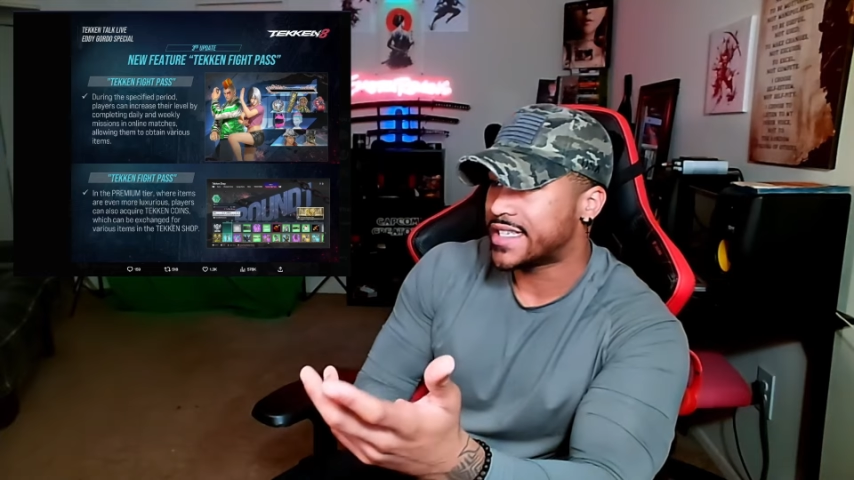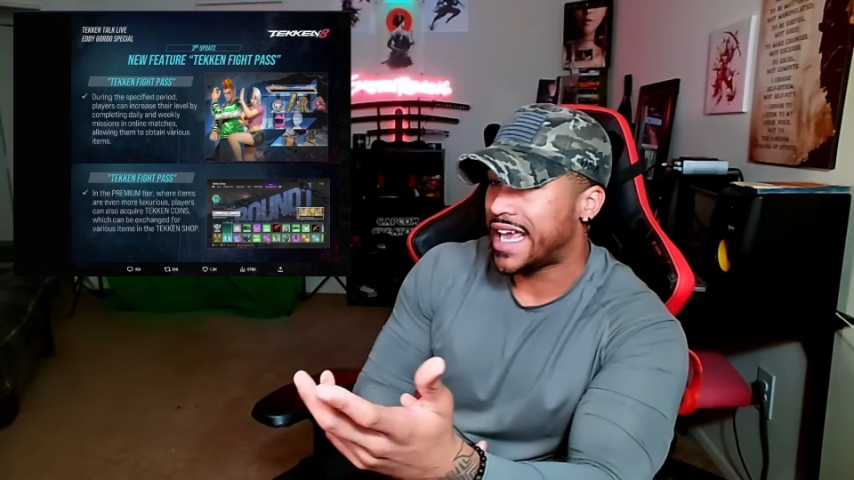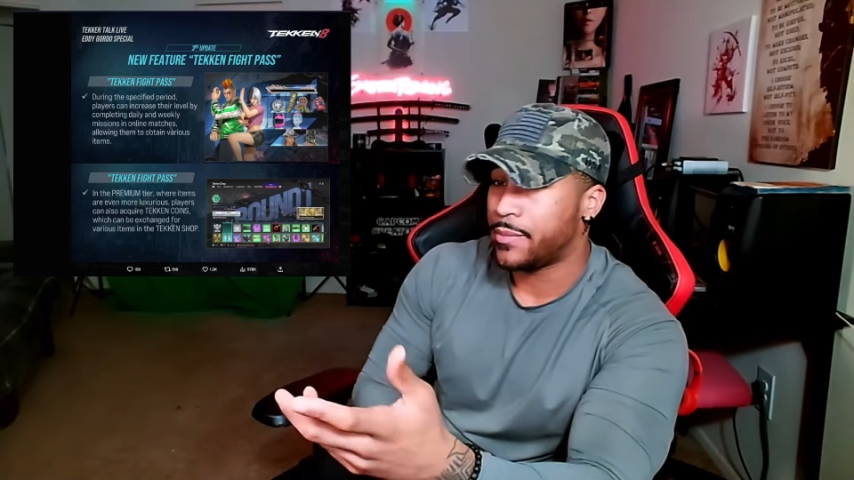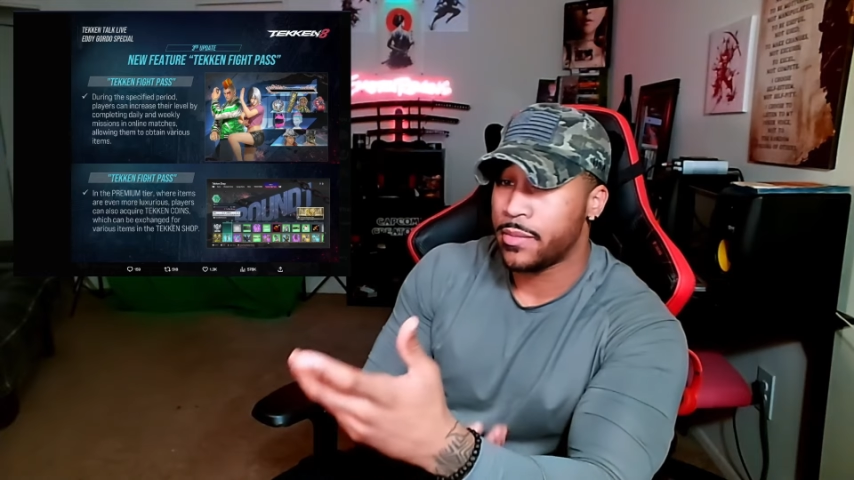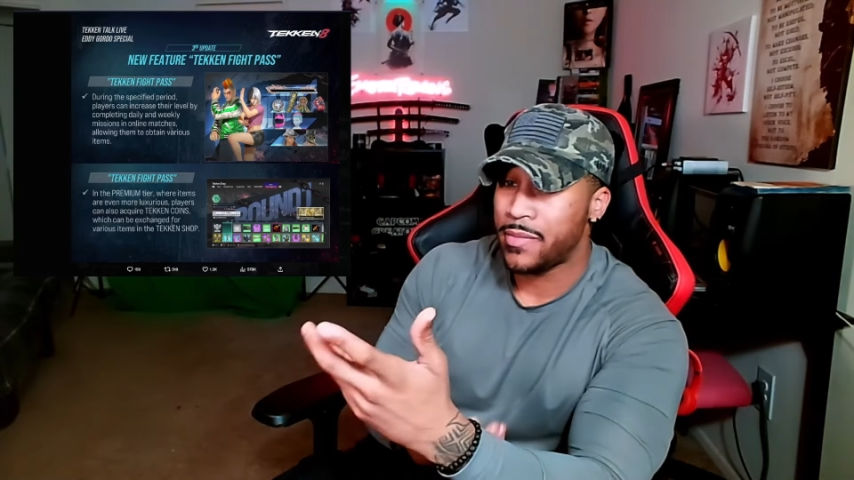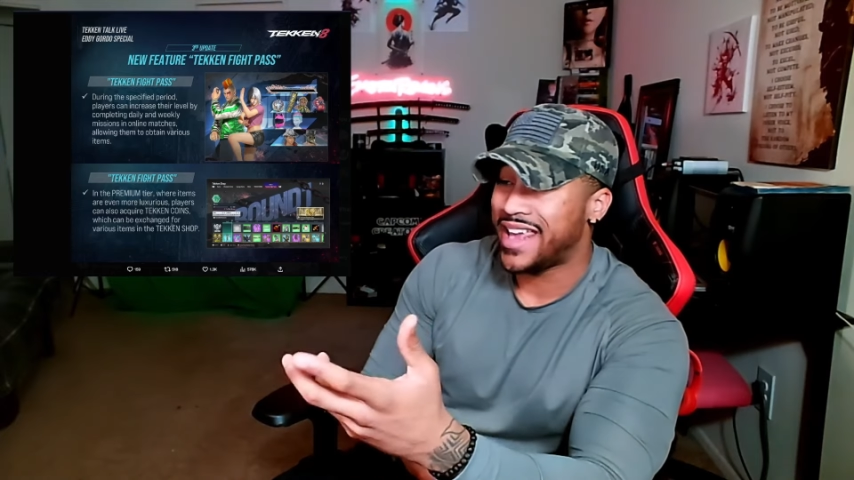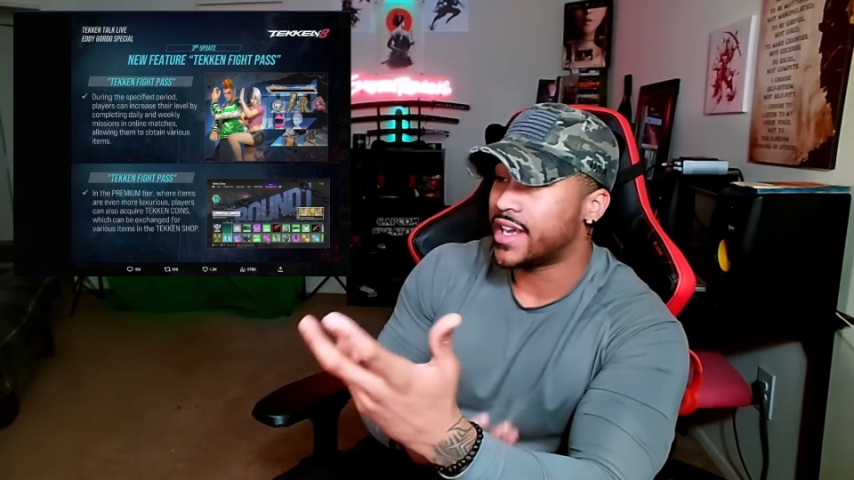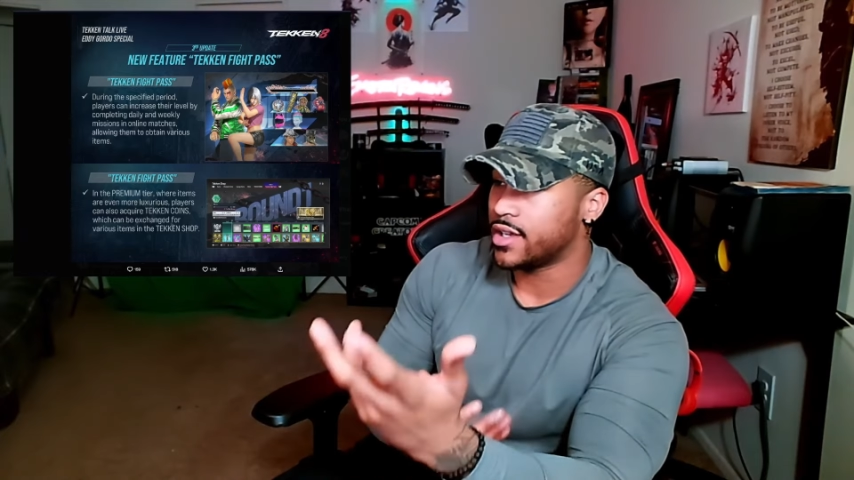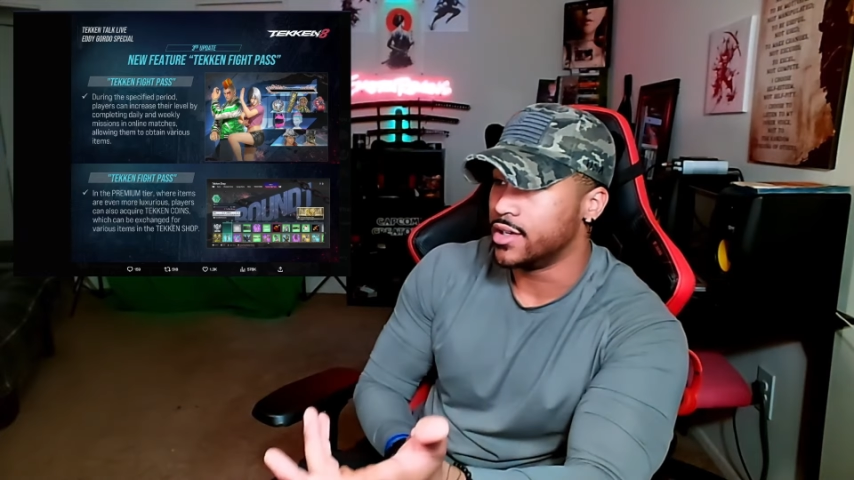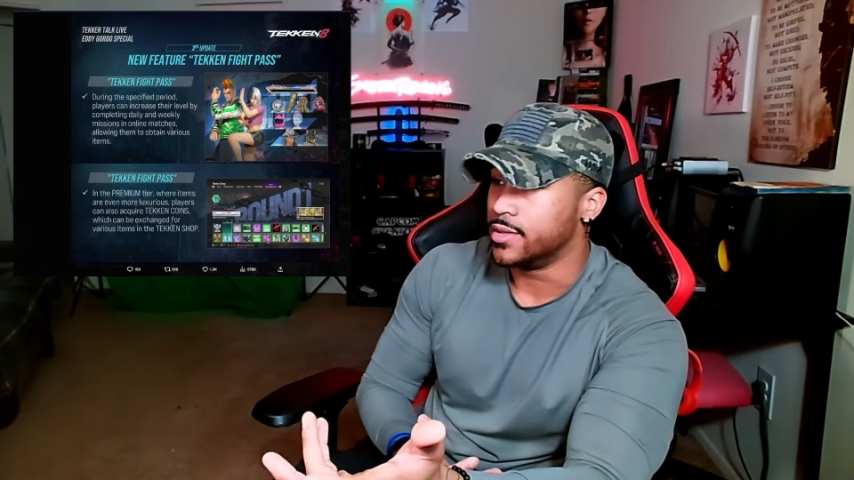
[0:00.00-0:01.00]
game and make
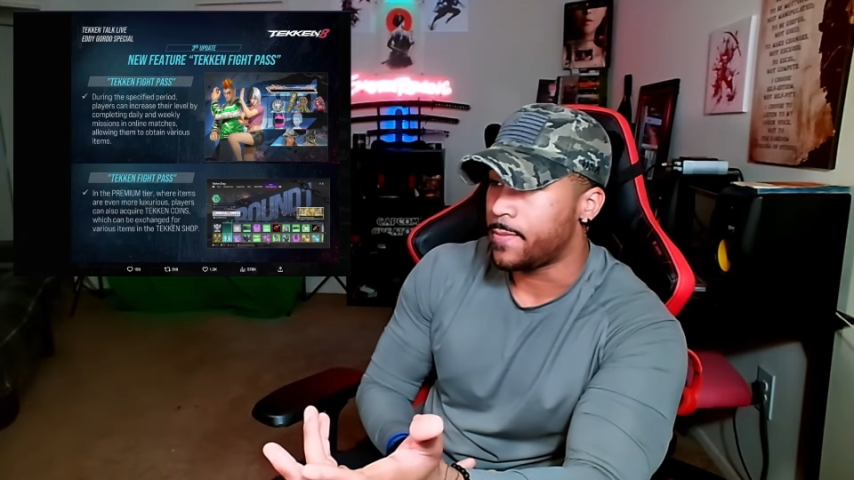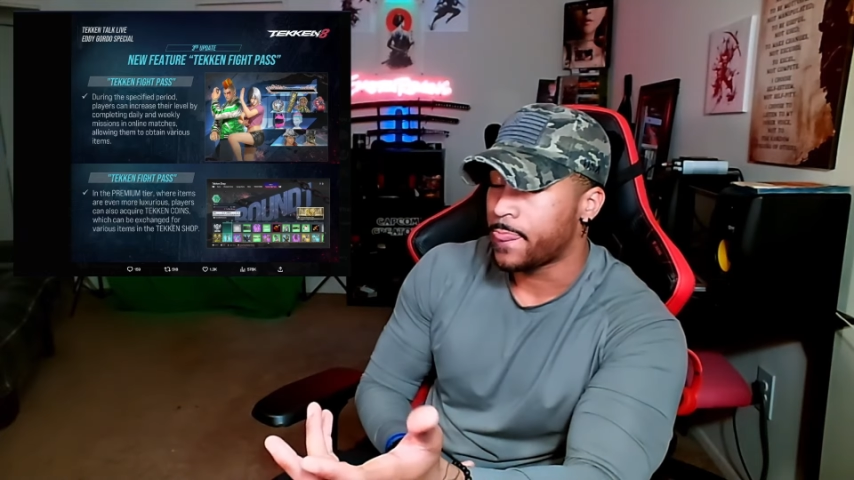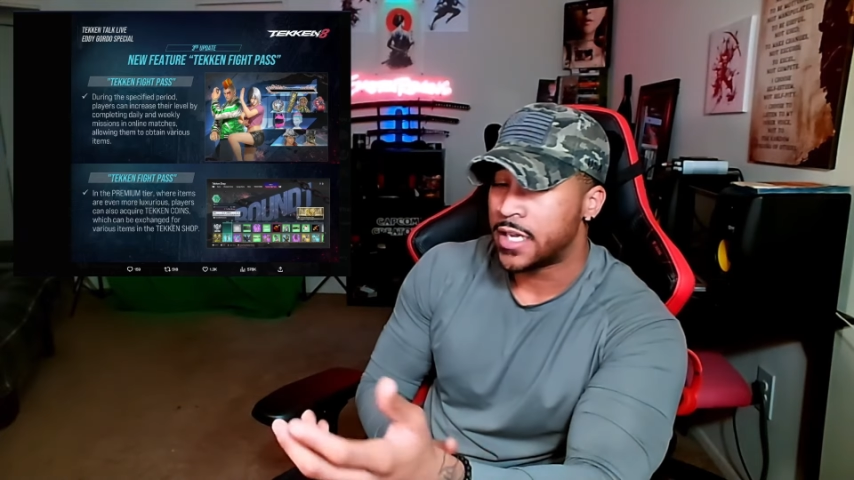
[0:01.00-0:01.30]
it good?